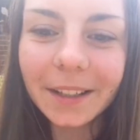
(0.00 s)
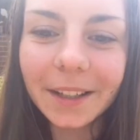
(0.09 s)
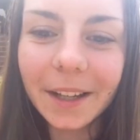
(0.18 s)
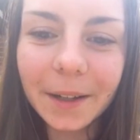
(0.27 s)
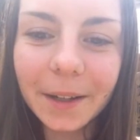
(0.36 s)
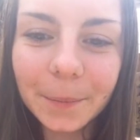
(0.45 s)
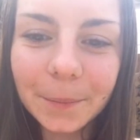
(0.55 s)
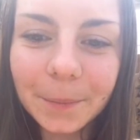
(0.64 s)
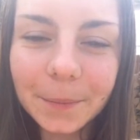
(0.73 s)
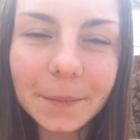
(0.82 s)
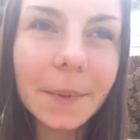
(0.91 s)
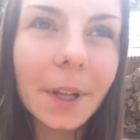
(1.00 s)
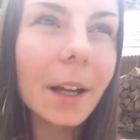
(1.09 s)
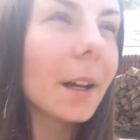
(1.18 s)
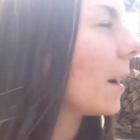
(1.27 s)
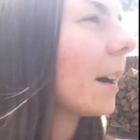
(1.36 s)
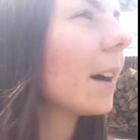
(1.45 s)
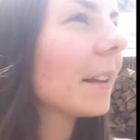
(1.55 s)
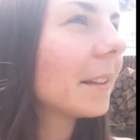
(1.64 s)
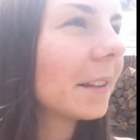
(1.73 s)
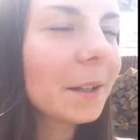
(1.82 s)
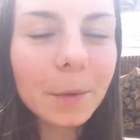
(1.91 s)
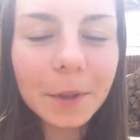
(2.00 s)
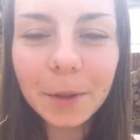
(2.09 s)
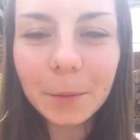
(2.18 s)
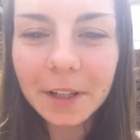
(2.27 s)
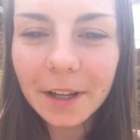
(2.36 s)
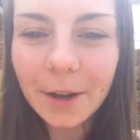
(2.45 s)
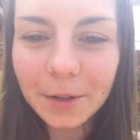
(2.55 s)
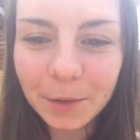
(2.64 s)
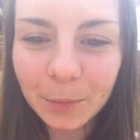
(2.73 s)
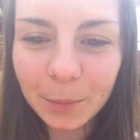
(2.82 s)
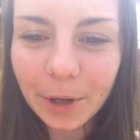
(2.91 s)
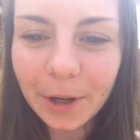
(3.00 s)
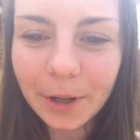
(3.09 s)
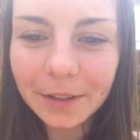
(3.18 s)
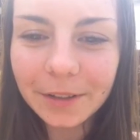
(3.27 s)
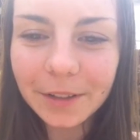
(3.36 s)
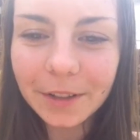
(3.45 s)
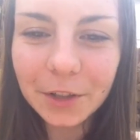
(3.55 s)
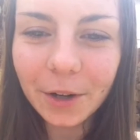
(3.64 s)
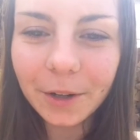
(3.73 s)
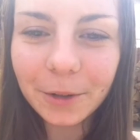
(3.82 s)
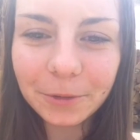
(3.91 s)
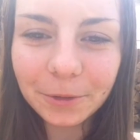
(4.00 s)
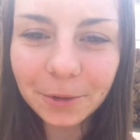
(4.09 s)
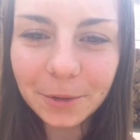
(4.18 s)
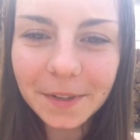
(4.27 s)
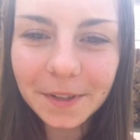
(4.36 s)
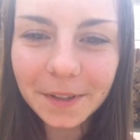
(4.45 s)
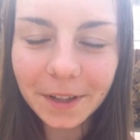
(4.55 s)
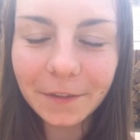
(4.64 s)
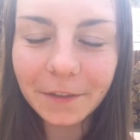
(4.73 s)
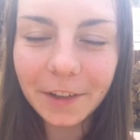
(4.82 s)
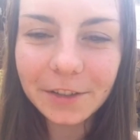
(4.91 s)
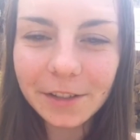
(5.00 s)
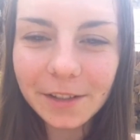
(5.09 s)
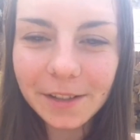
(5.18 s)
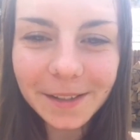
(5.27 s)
Um, I think we went out and bought a ton of fruits and veggies